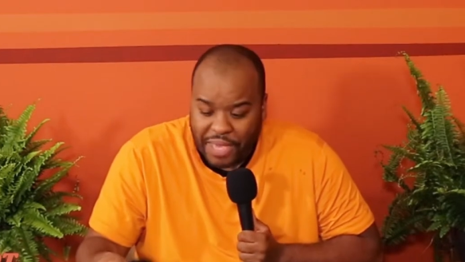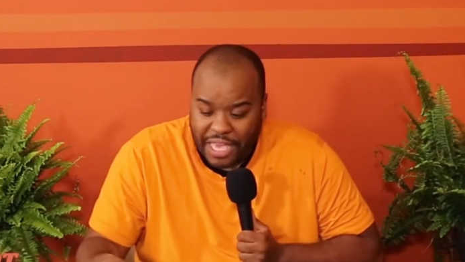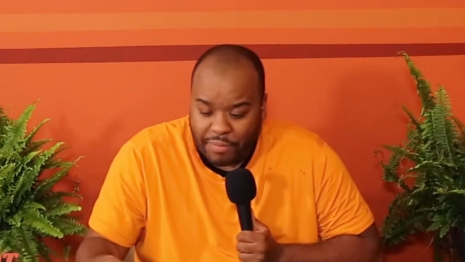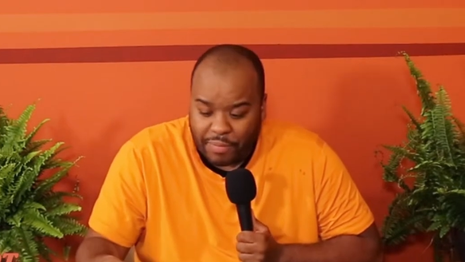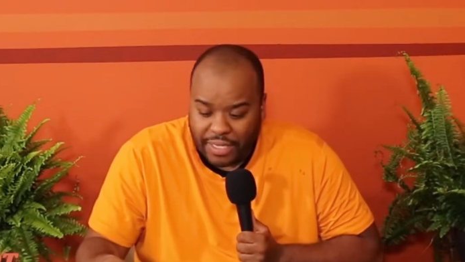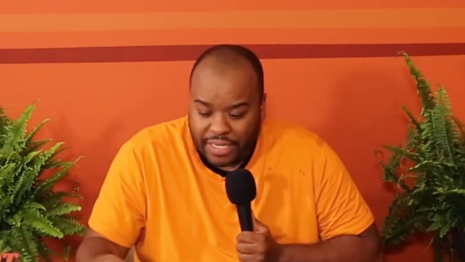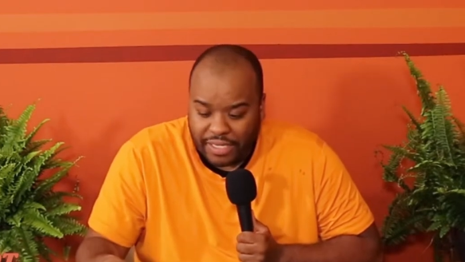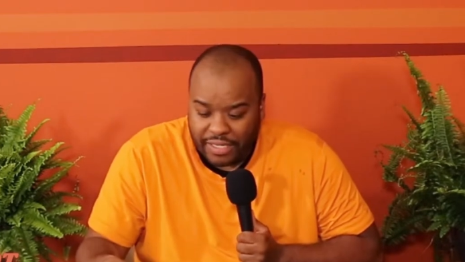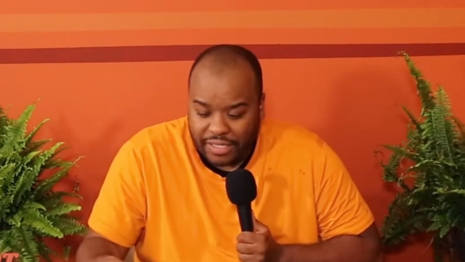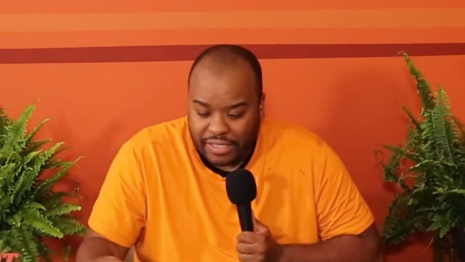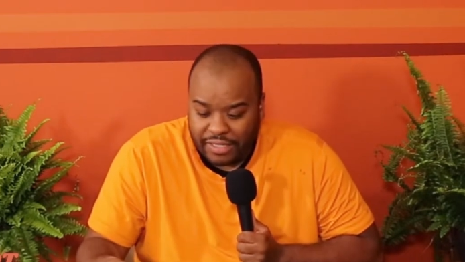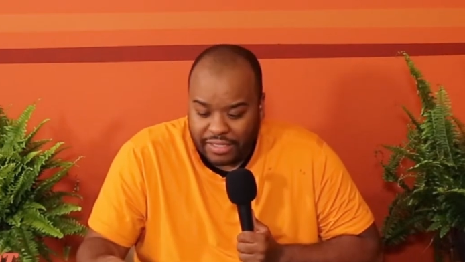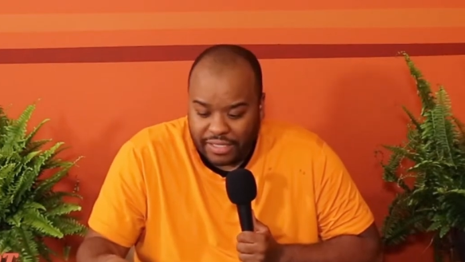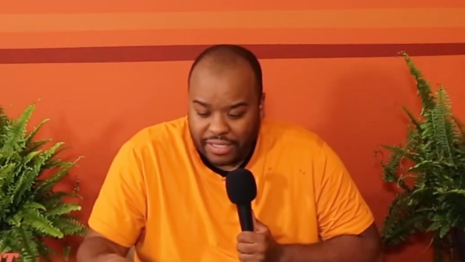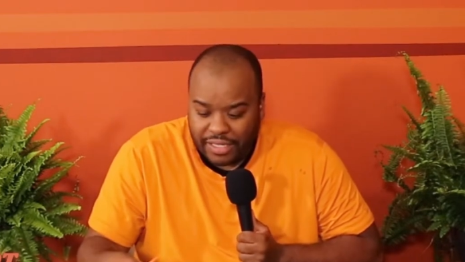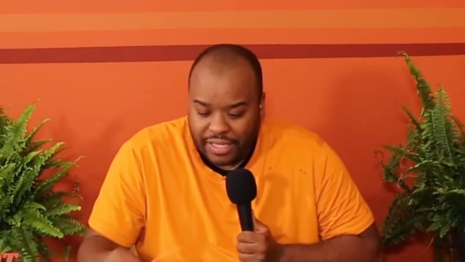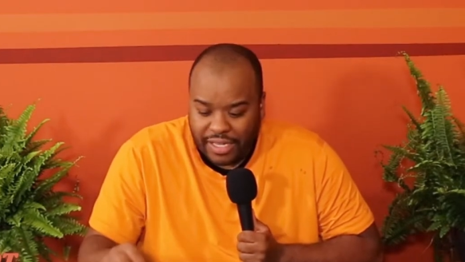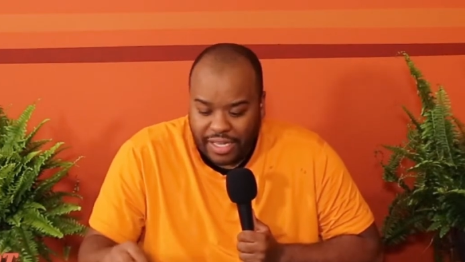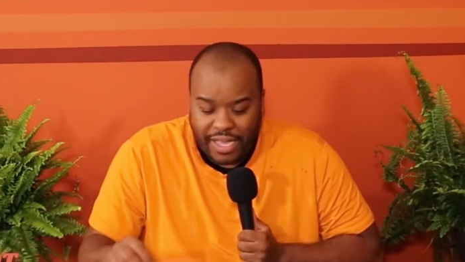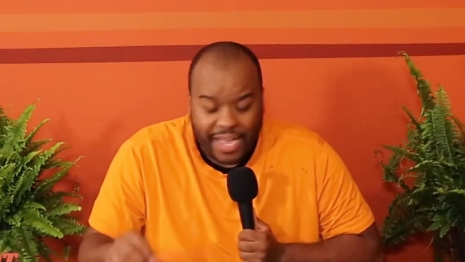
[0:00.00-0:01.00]
to
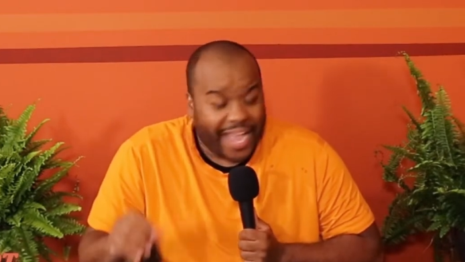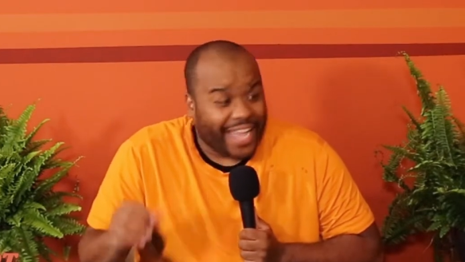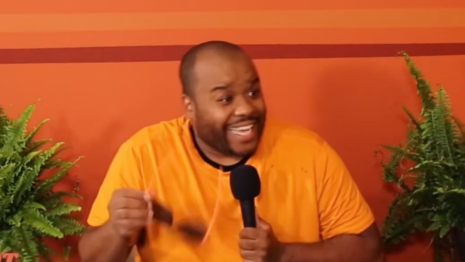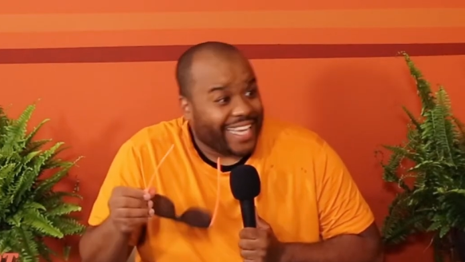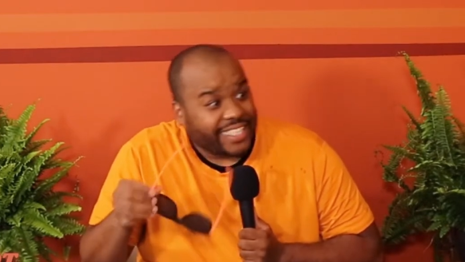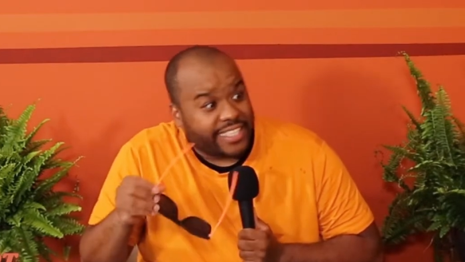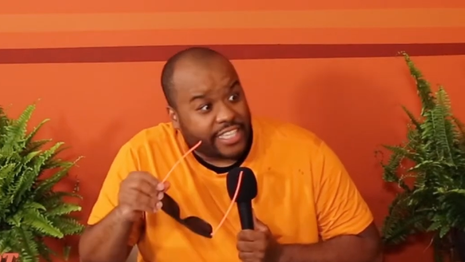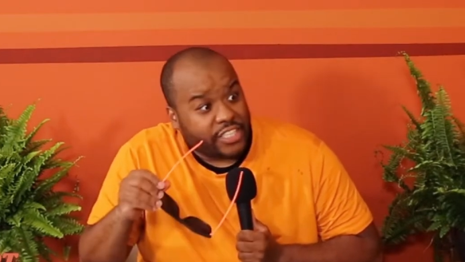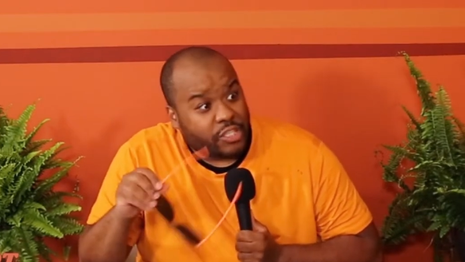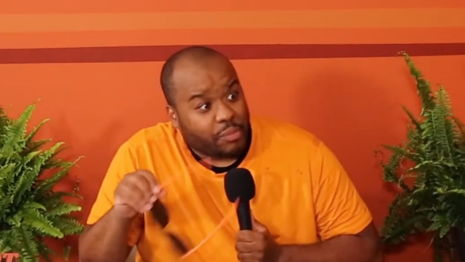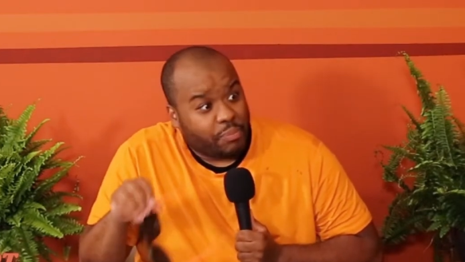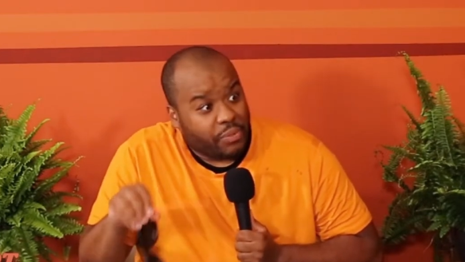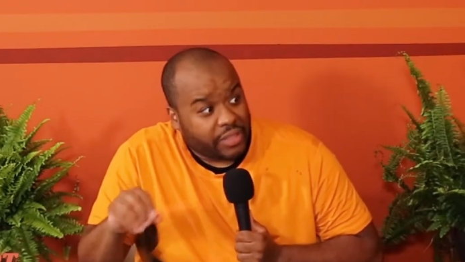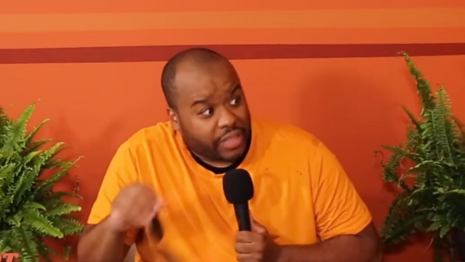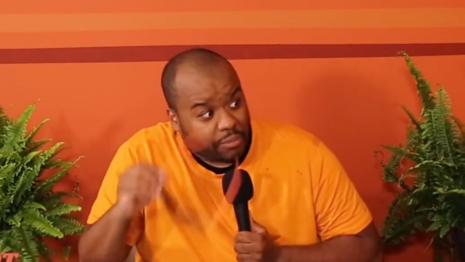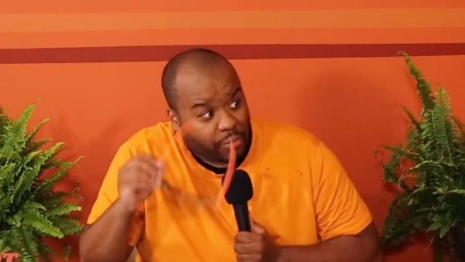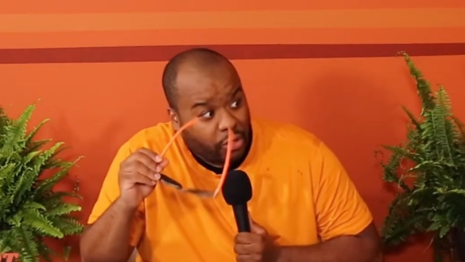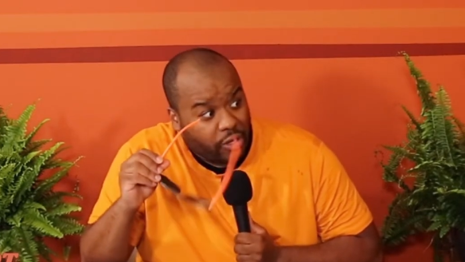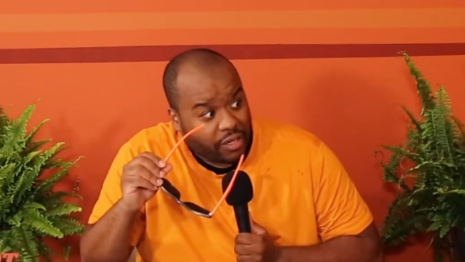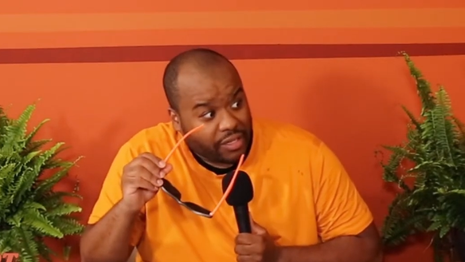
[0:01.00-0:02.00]
maybe... I guess I should
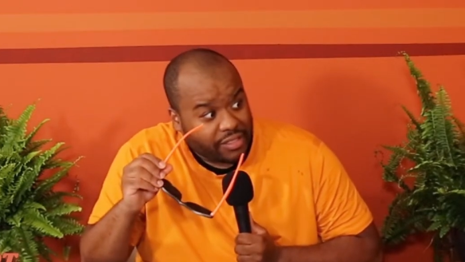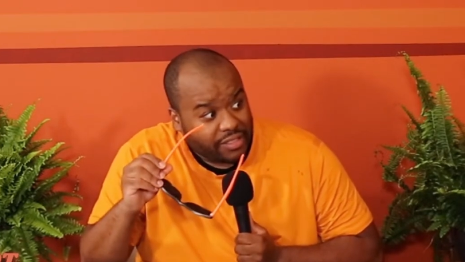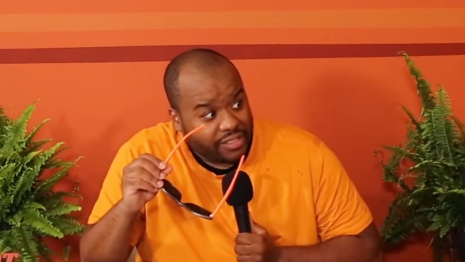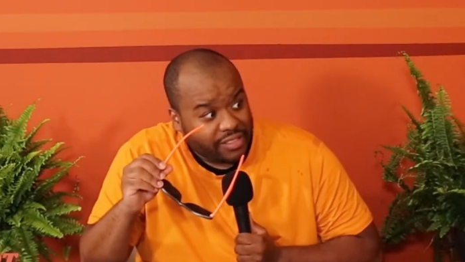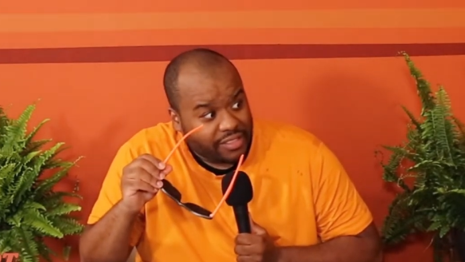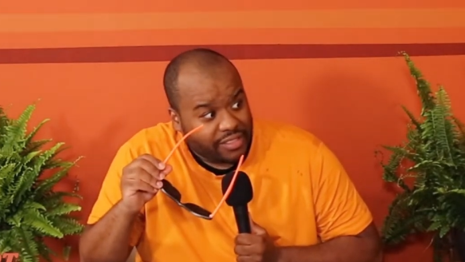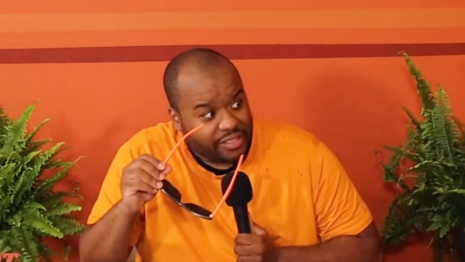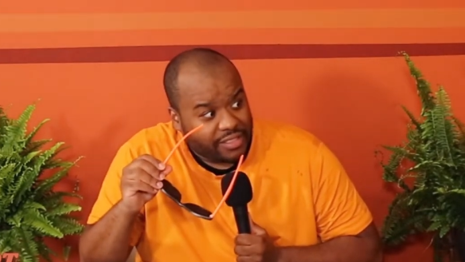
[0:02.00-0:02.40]
put them on.